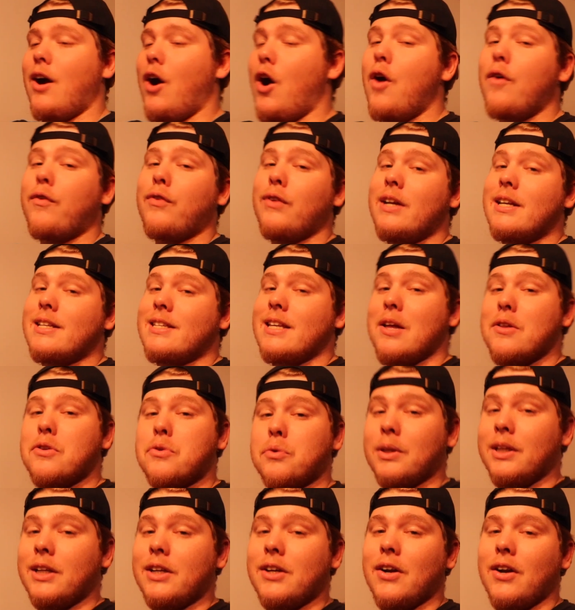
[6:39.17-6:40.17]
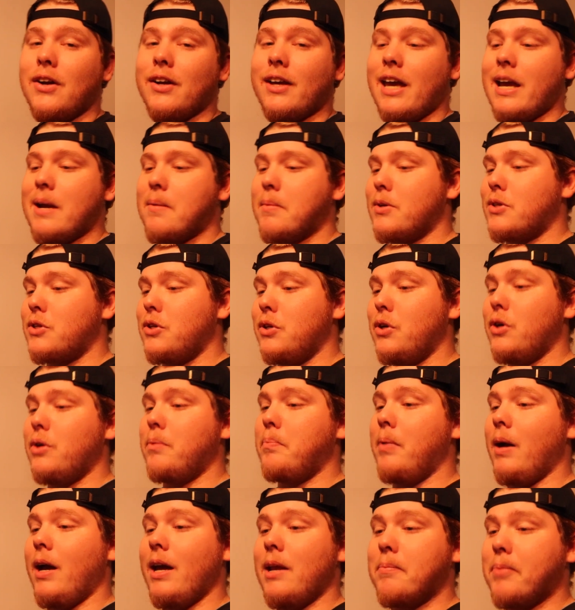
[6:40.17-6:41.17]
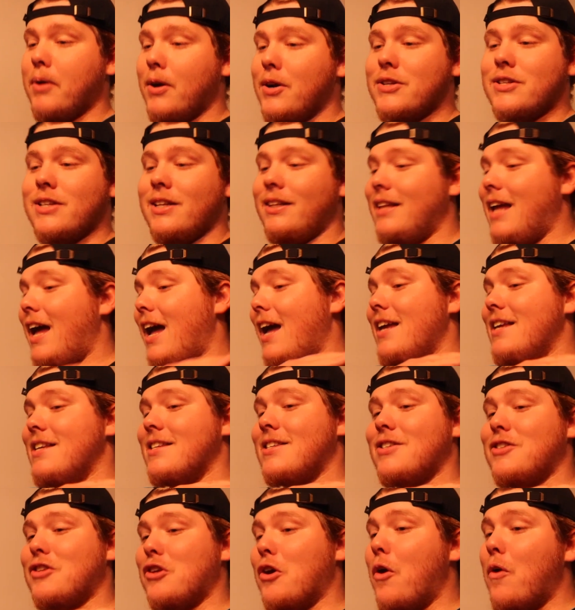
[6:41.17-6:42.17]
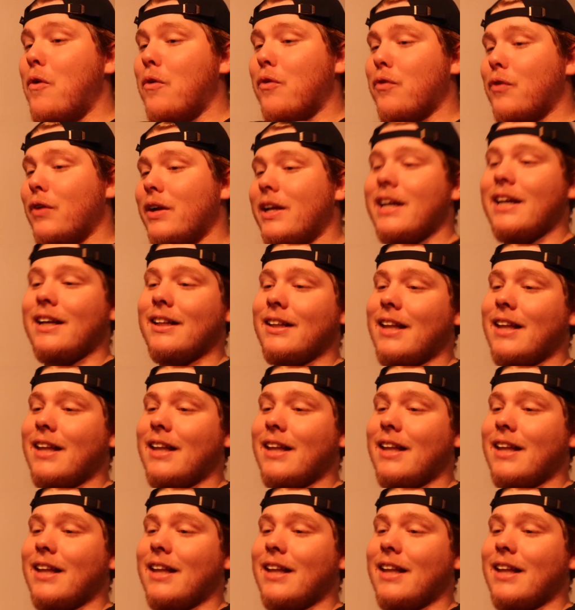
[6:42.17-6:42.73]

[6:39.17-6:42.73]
Hopefully it sounds really good on camera too, but in person that is so freaking